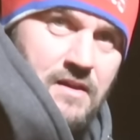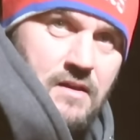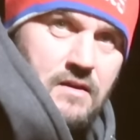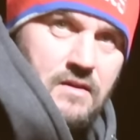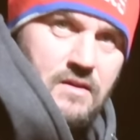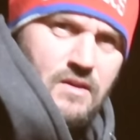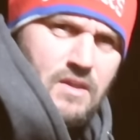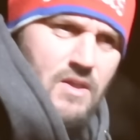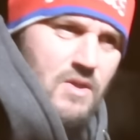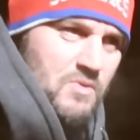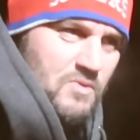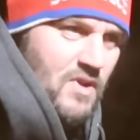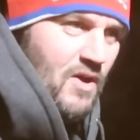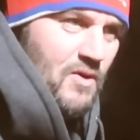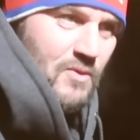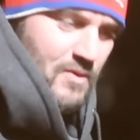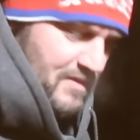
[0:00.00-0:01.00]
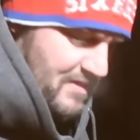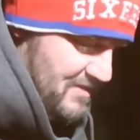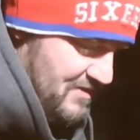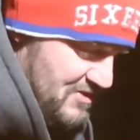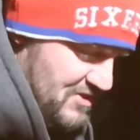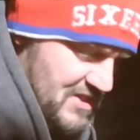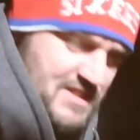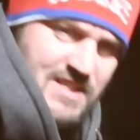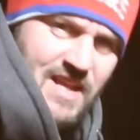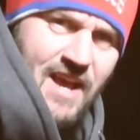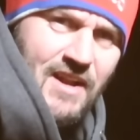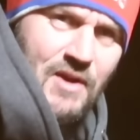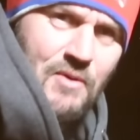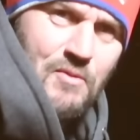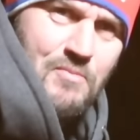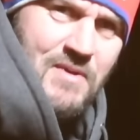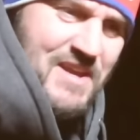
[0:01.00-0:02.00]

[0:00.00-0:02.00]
back in. It's no, cold. Stay out here with